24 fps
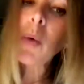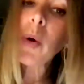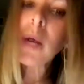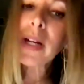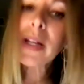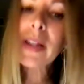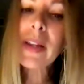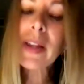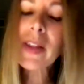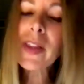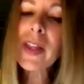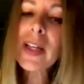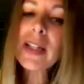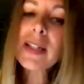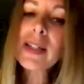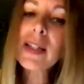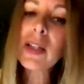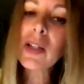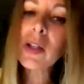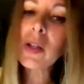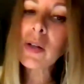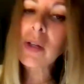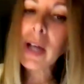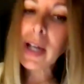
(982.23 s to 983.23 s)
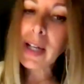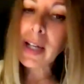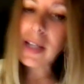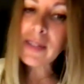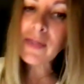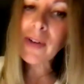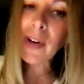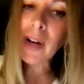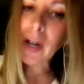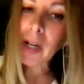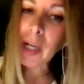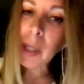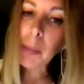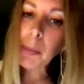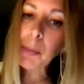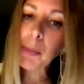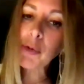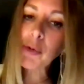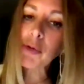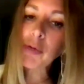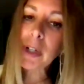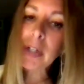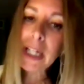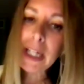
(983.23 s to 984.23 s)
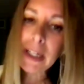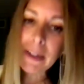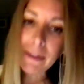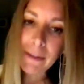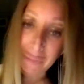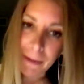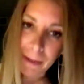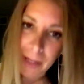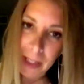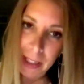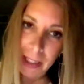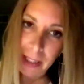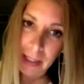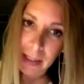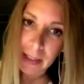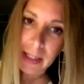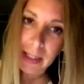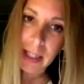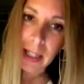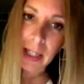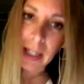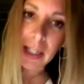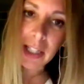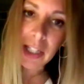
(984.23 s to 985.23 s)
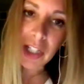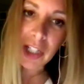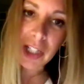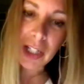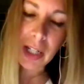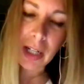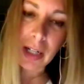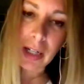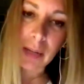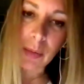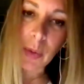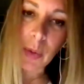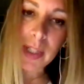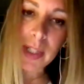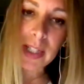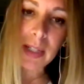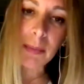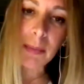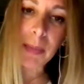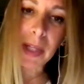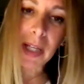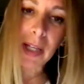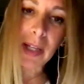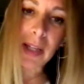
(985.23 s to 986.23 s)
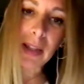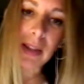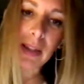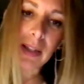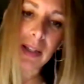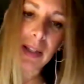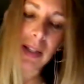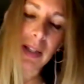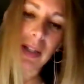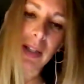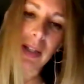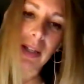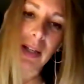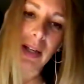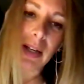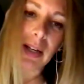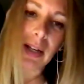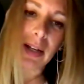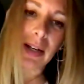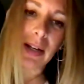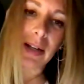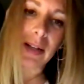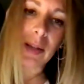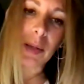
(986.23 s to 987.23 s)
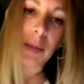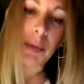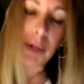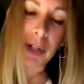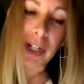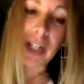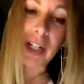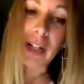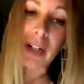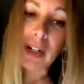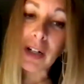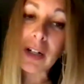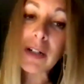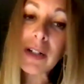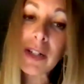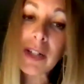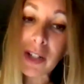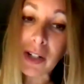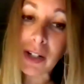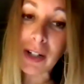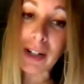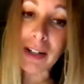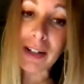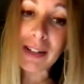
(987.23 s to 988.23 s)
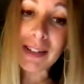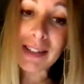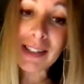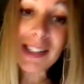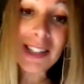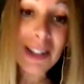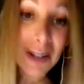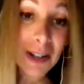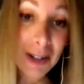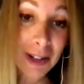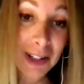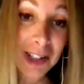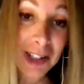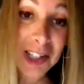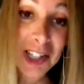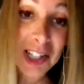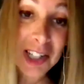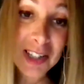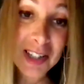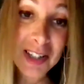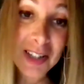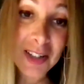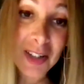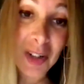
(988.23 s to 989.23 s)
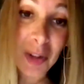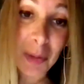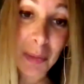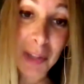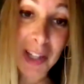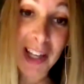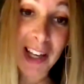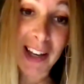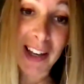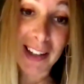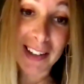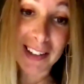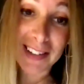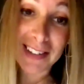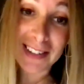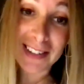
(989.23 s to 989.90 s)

of the things that you guys very briefly touched on was it being the precursor to Orange is the New Black.